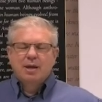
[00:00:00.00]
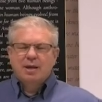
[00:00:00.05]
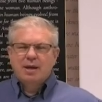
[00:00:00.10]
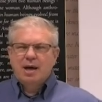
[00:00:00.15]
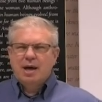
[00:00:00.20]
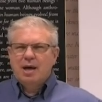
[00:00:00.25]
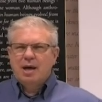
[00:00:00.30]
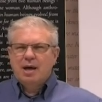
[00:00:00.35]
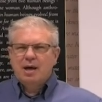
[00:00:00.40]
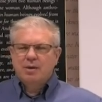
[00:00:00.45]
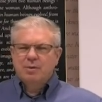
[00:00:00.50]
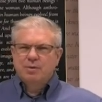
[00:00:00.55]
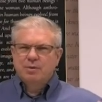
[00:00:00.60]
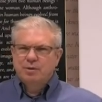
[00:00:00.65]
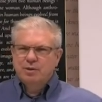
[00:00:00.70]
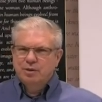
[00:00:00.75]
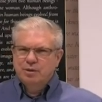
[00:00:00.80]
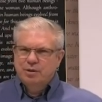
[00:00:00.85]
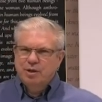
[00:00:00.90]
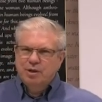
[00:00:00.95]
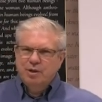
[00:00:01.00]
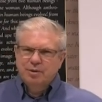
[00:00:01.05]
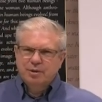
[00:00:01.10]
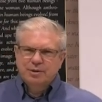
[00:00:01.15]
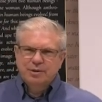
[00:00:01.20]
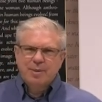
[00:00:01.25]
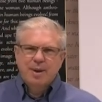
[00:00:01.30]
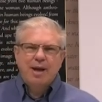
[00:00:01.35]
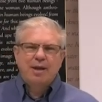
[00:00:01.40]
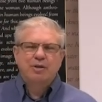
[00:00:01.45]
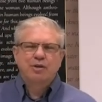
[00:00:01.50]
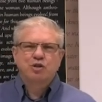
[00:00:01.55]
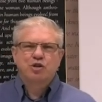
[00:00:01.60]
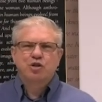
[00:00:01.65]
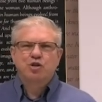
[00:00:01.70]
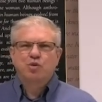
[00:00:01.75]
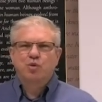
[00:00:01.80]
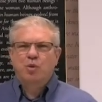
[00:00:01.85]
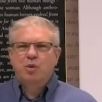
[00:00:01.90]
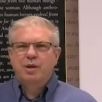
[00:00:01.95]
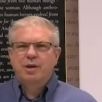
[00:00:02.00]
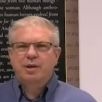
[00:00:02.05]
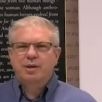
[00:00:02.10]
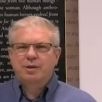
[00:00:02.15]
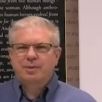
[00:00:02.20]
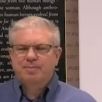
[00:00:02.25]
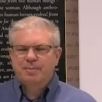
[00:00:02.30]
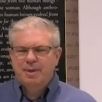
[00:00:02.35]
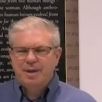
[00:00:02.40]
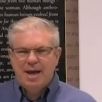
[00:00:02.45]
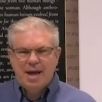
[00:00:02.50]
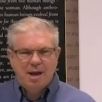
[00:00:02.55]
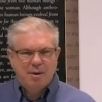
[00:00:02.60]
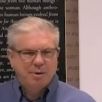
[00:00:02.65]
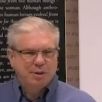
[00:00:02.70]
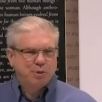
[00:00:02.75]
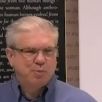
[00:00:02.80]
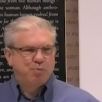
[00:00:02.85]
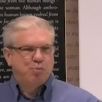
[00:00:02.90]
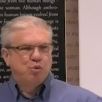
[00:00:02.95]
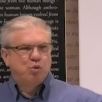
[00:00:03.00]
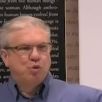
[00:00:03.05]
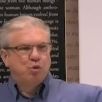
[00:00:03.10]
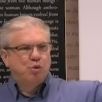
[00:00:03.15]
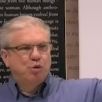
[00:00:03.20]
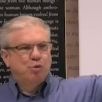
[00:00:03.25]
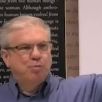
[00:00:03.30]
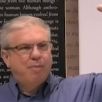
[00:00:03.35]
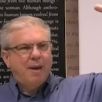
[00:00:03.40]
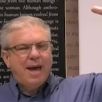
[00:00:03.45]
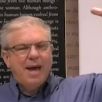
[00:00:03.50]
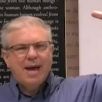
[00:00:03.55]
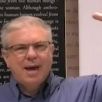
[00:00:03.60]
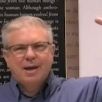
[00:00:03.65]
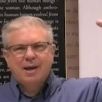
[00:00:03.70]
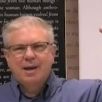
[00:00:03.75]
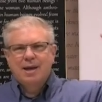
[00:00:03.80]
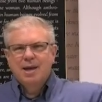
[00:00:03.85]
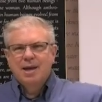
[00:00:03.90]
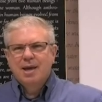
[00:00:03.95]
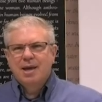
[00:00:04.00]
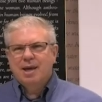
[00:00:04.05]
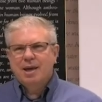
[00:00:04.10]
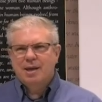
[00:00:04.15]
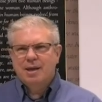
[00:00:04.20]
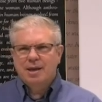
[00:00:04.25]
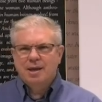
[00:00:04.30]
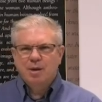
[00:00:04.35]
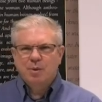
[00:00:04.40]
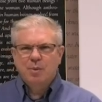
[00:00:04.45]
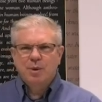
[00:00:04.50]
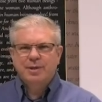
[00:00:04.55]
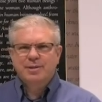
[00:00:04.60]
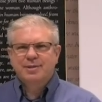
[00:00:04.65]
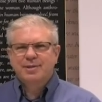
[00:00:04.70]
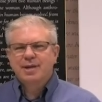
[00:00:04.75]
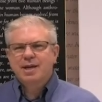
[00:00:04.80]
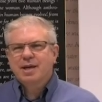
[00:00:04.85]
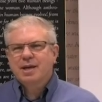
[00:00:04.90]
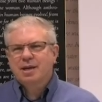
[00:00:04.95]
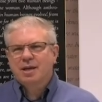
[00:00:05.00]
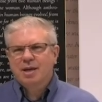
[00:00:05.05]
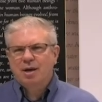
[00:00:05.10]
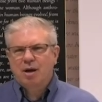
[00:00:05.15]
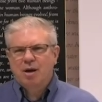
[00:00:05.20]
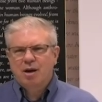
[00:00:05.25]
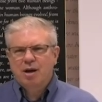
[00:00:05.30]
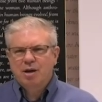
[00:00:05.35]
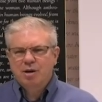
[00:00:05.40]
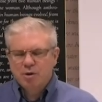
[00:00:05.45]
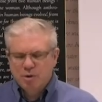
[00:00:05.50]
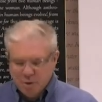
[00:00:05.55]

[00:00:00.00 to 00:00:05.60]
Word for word: God you know, somehow destroyed it. But now it's pulled back, and here we see it on